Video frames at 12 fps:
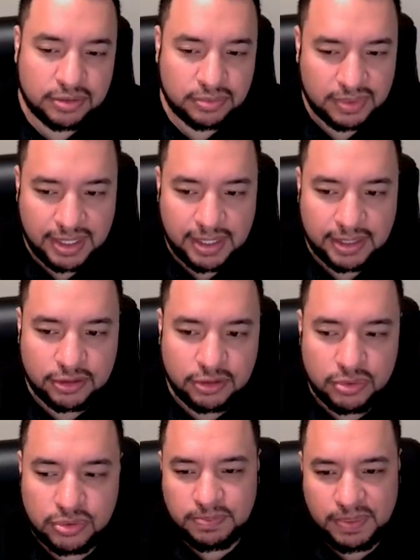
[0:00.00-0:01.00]
So what I like
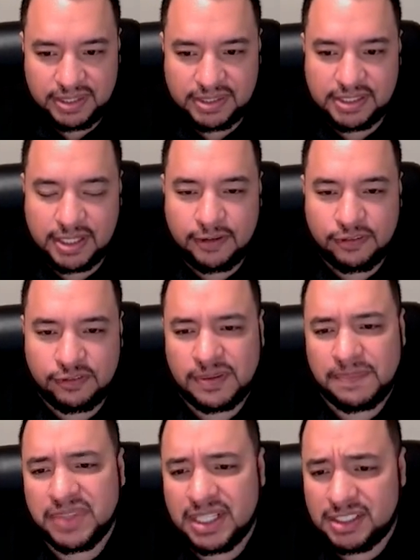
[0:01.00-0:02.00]
to do is play it safe,
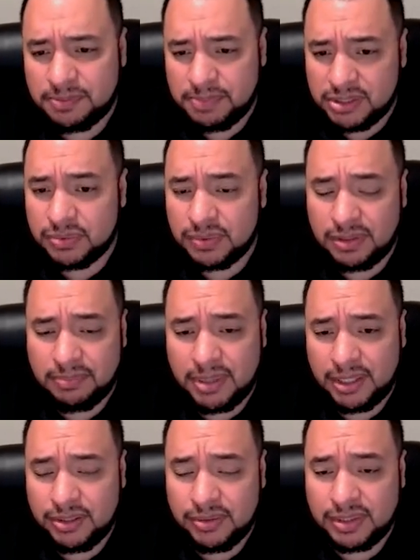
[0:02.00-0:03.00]
especially with a
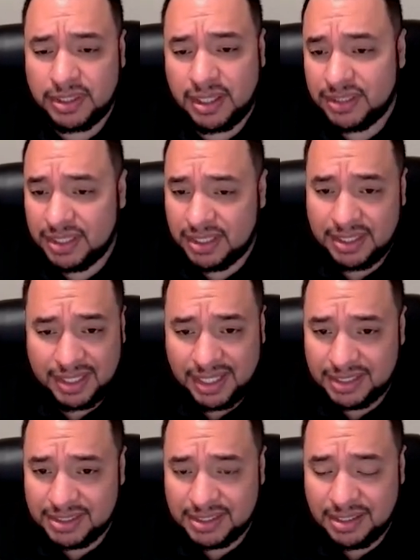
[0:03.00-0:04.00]
brand new account that
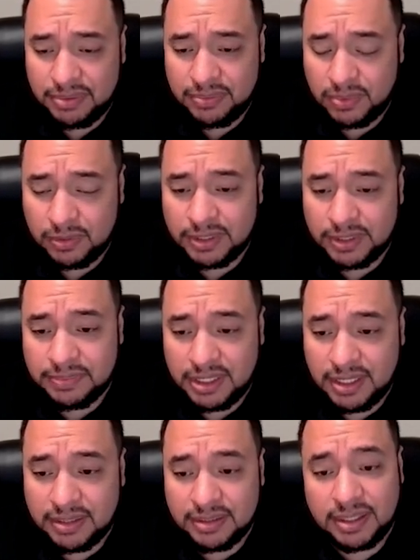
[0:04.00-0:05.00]
has not been warmed up
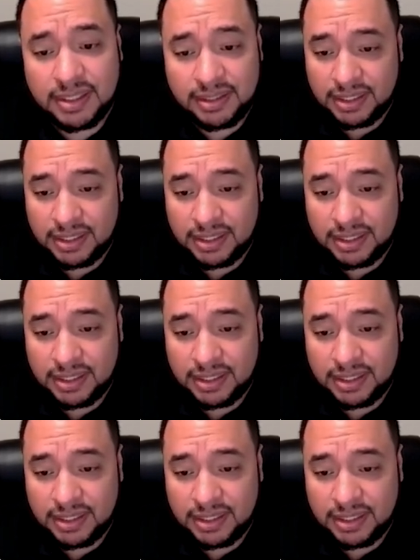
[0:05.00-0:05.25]
yet,